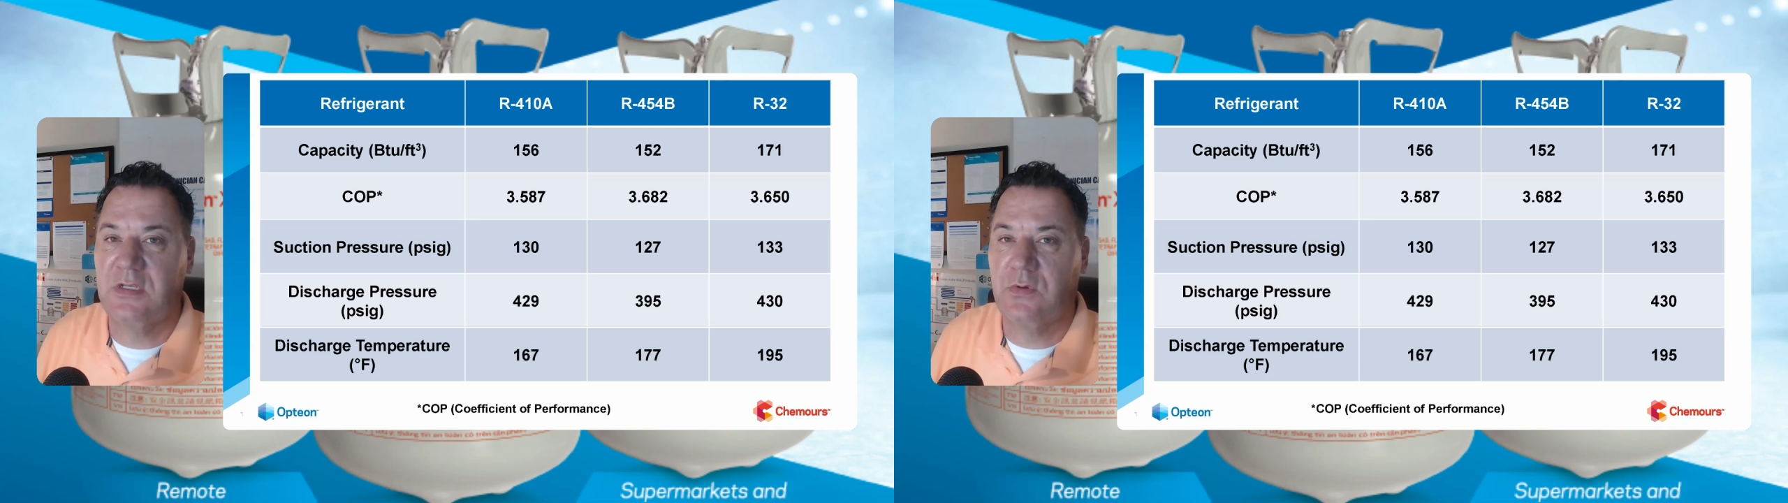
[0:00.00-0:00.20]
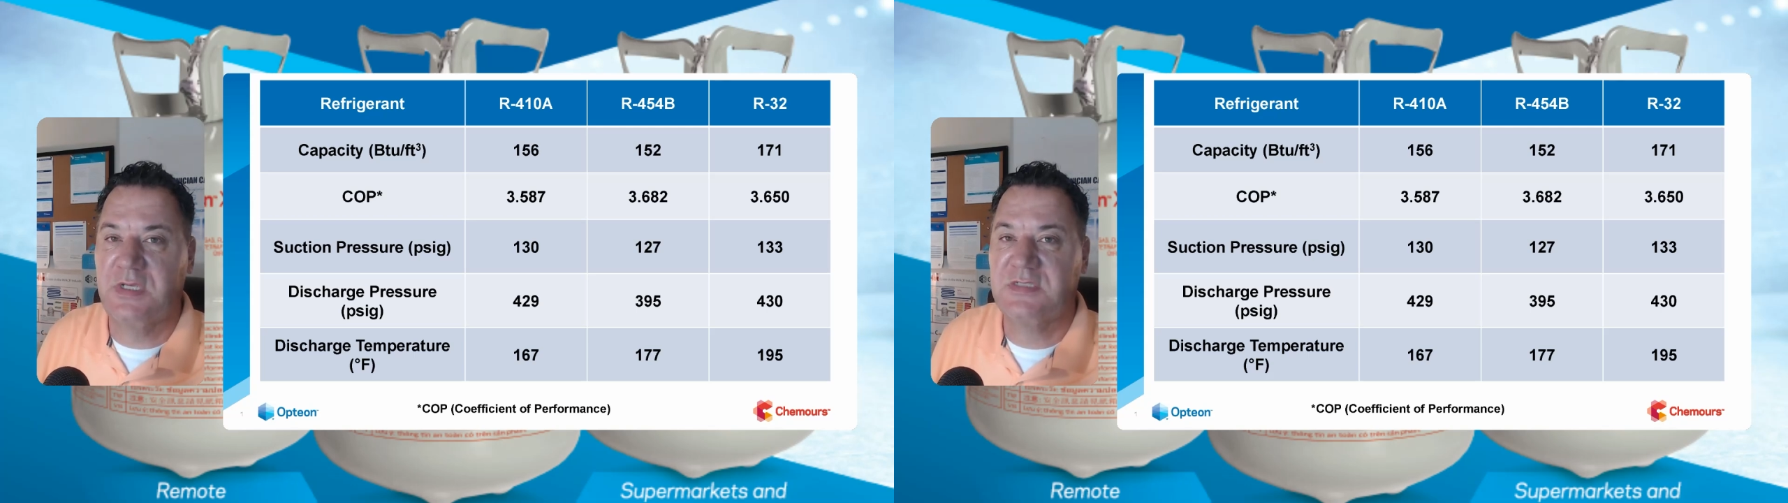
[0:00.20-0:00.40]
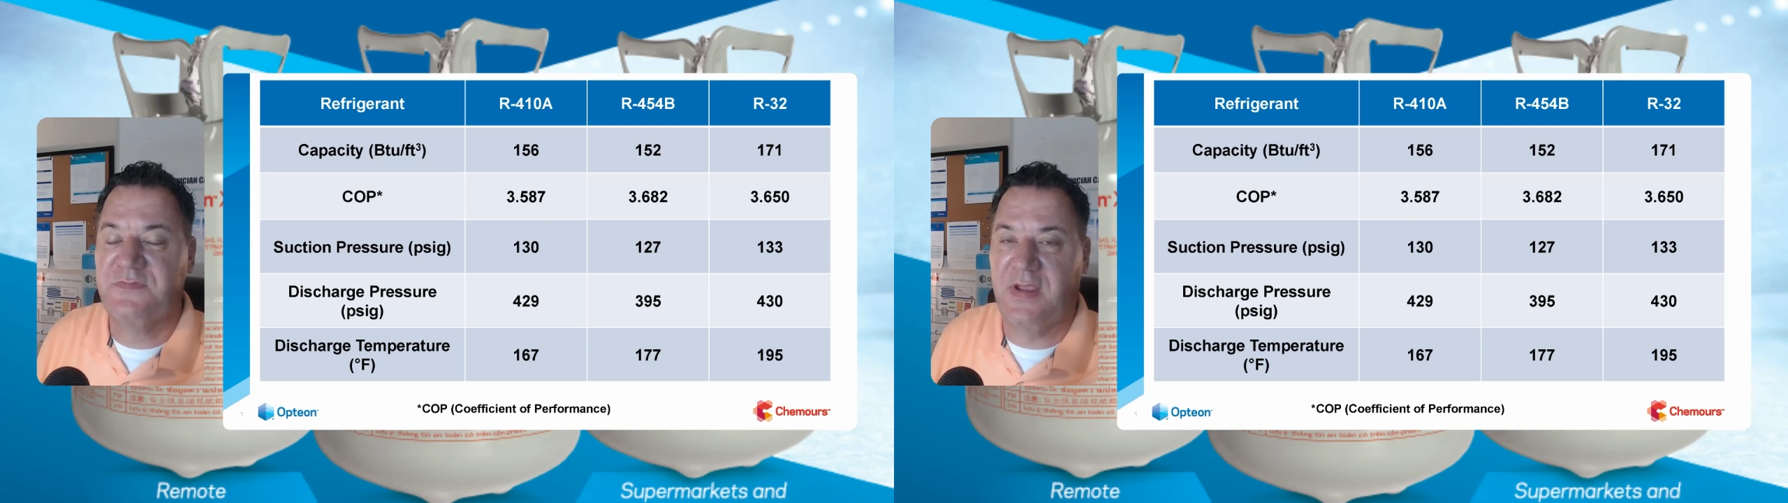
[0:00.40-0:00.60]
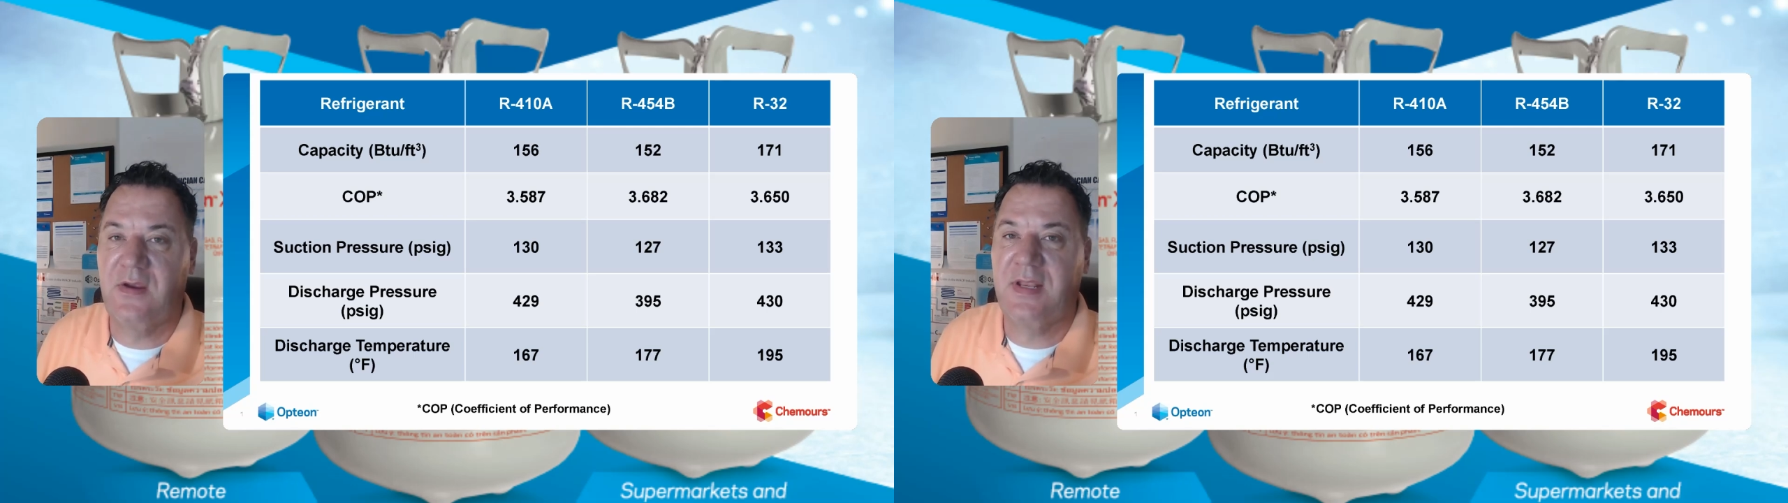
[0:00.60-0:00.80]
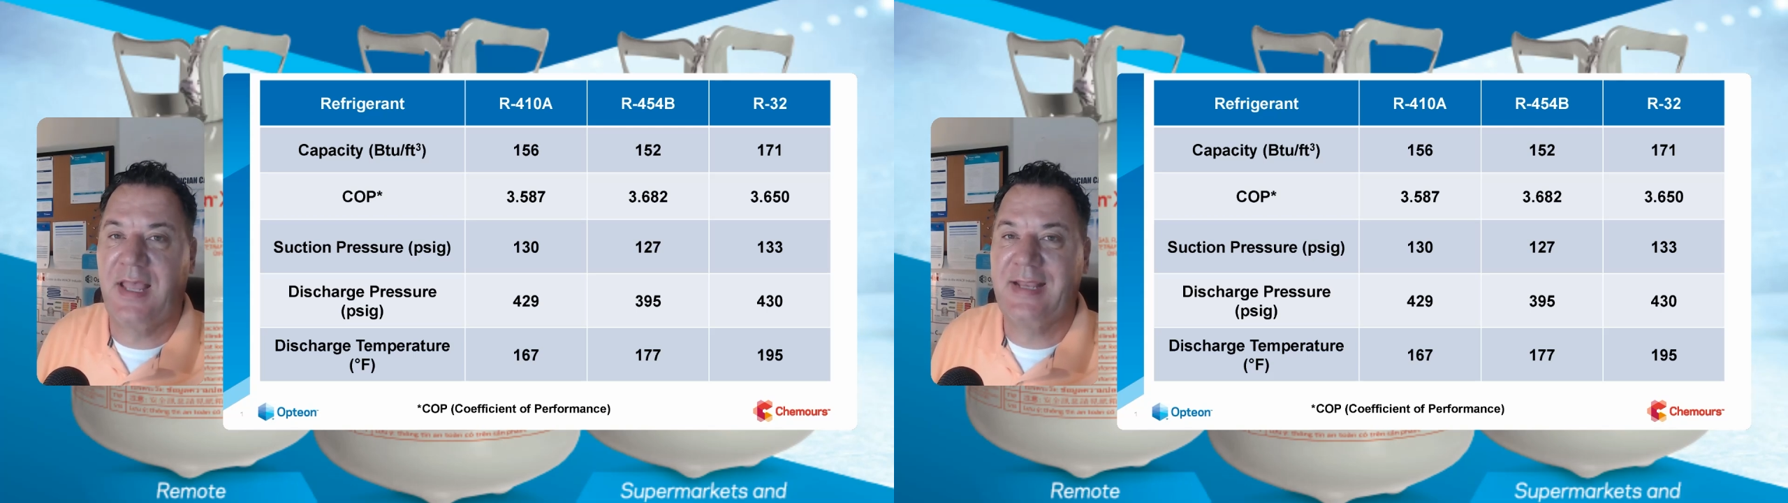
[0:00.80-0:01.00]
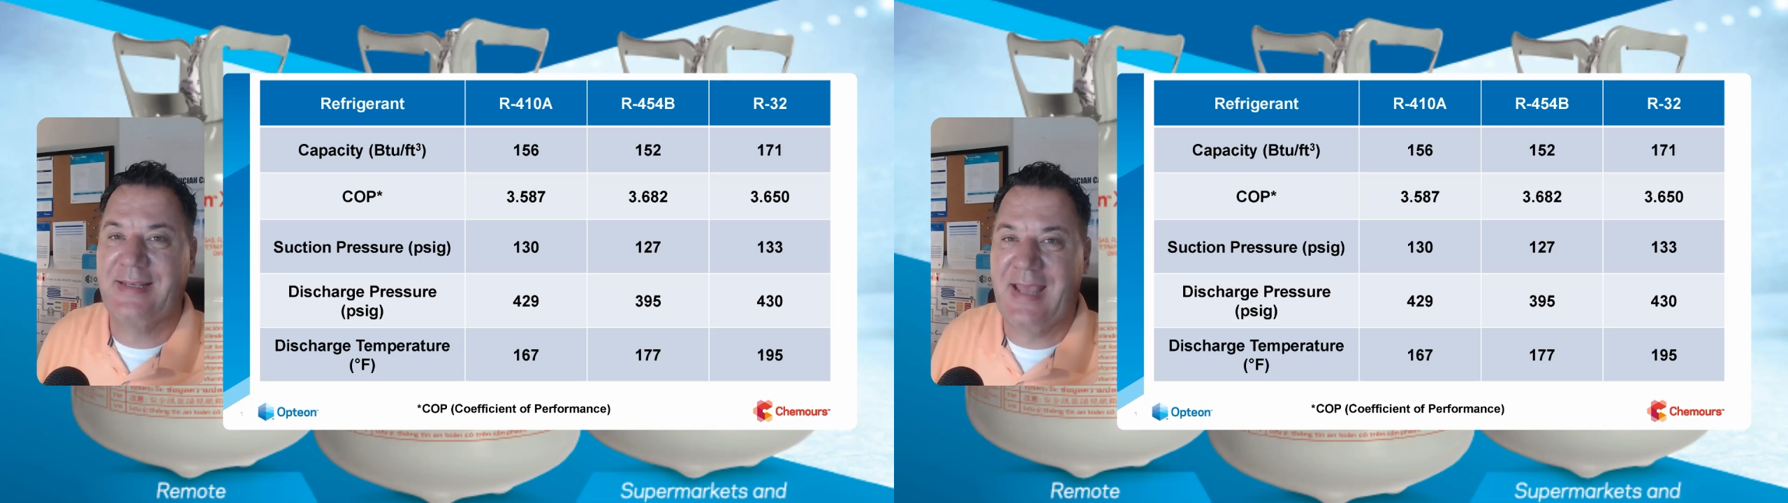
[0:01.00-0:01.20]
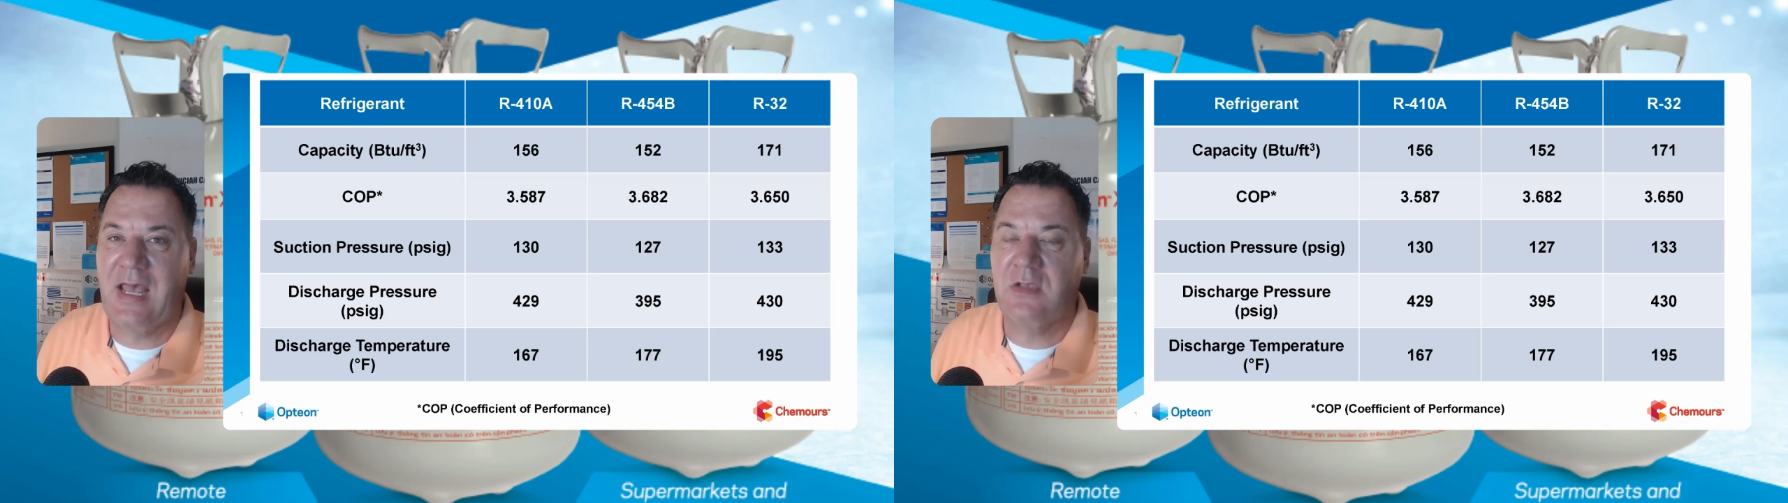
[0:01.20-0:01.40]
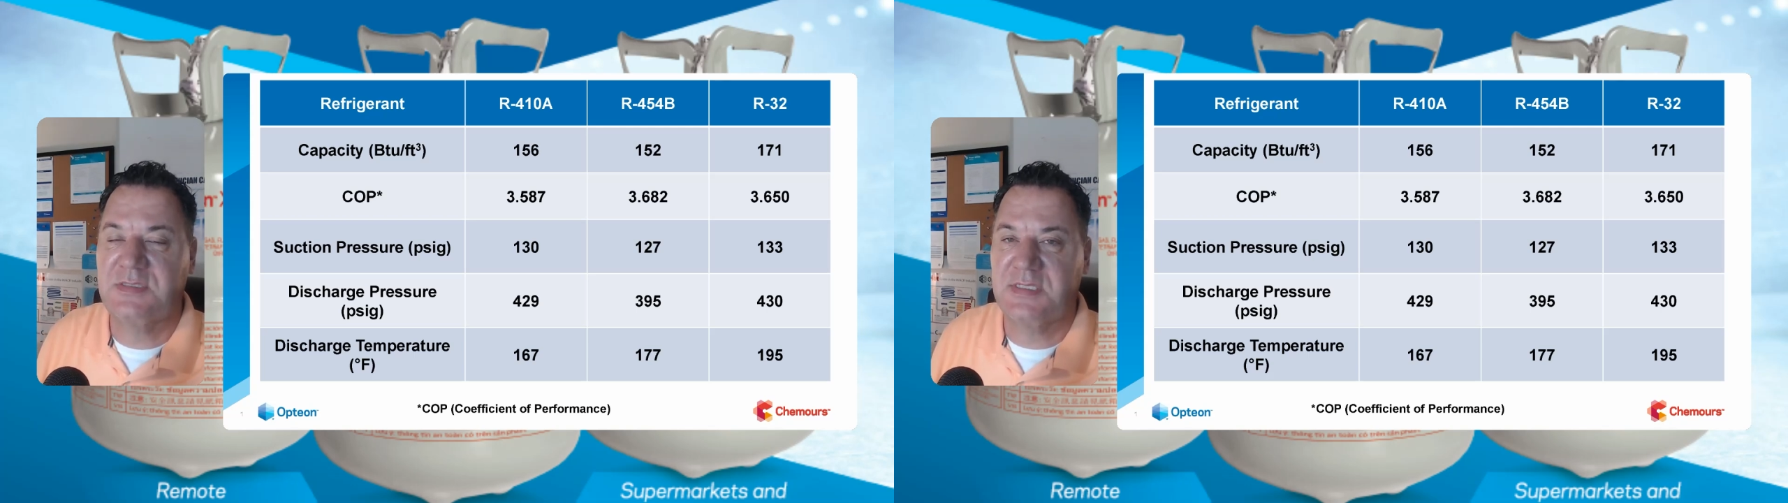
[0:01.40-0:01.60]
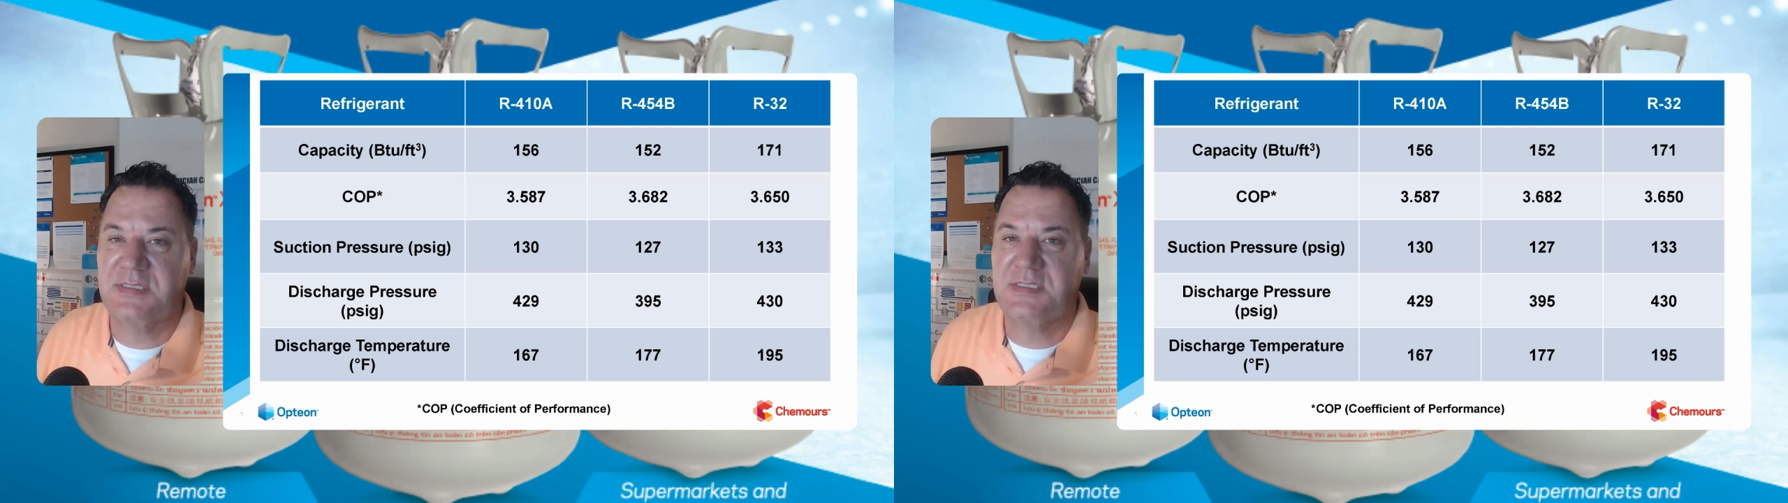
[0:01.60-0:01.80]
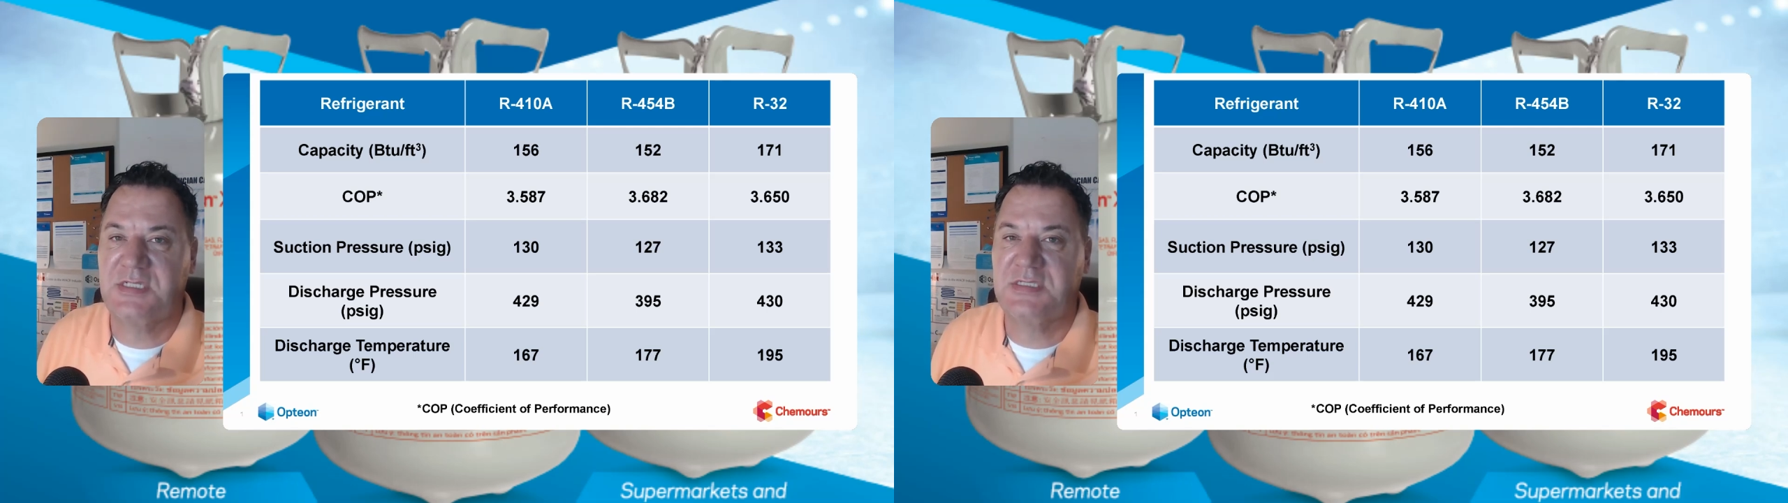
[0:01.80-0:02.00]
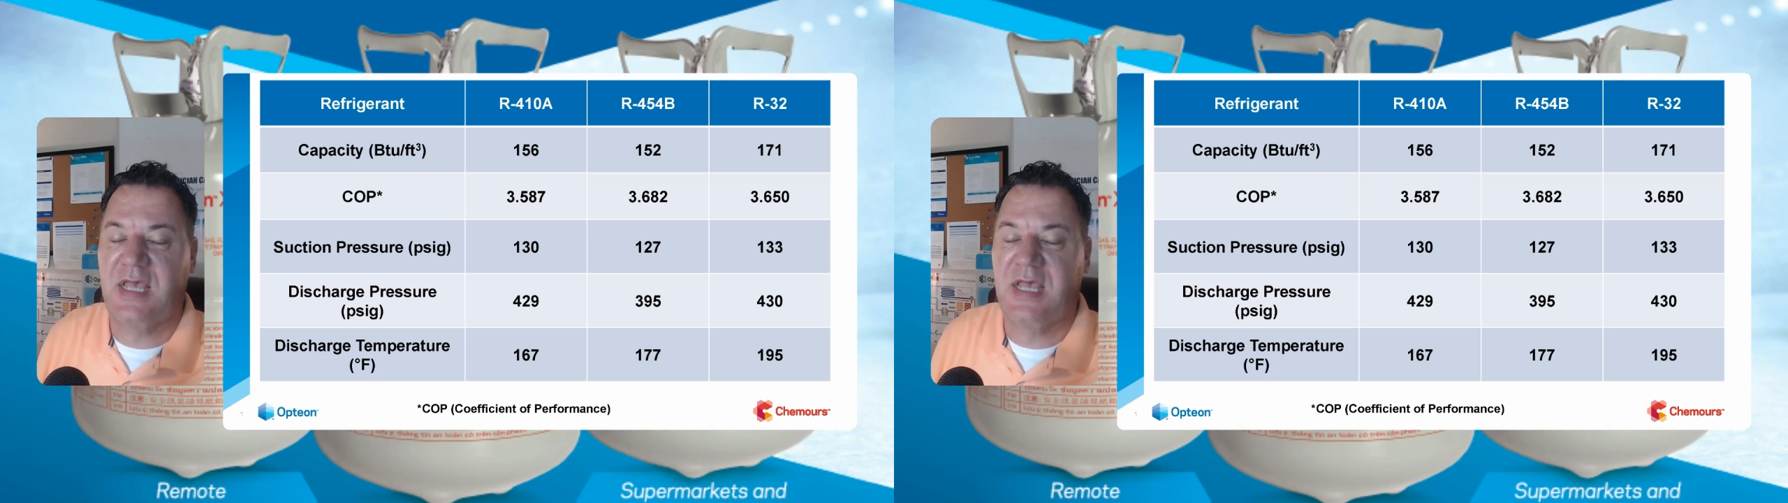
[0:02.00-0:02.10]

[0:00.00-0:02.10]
degrees Fahrenheit now, 6 inches